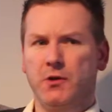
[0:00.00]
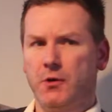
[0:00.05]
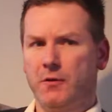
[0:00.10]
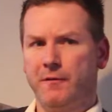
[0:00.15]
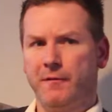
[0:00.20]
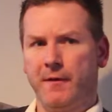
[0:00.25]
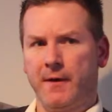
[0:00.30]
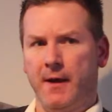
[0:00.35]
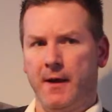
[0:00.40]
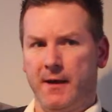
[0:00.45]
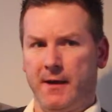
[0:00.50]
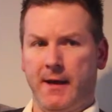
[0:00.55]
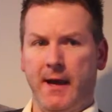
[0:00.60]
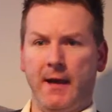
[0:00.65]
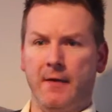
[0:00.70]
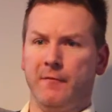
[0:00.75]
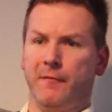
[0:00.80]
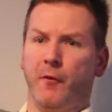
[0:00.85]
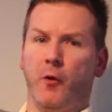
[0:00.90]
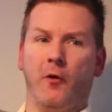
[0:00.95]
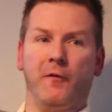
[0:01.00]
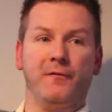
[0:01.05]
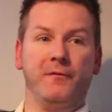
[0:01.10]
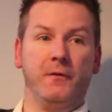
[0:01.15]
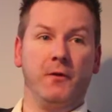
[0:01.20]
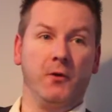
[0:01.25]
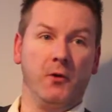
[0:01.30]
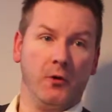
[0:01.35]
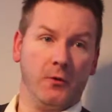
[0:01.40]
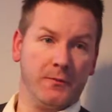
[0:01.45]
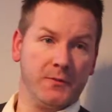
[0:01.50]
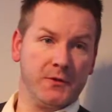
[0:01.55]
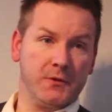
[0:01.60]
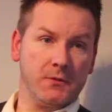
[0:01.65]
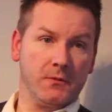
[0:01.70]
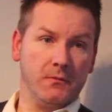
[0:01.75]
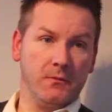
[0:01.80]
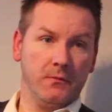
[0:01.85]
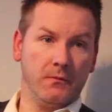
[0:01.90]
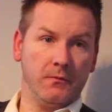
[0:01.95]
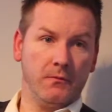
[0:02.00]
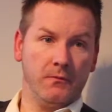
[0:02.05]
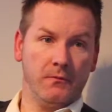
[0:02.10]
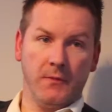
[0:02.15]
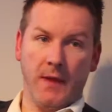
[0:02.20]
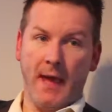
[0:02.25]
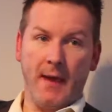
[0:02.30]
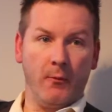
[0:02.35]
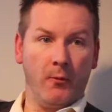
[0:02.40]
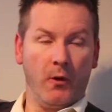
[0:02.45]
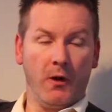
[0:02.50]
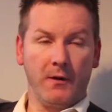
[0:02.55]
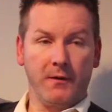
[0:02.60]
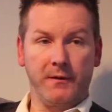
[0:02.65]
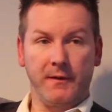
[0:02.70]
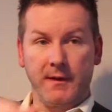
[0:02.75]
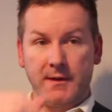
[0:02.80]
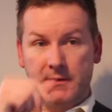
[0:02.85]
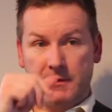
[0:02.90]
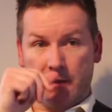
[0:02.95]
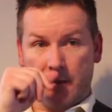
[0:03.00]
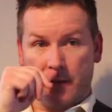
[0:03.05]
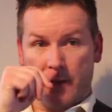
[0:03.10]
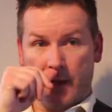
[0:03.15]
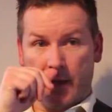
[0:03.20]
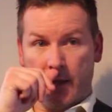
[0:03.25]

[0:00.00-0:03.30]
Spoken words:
good for it. Get involved in groups, network, things like that.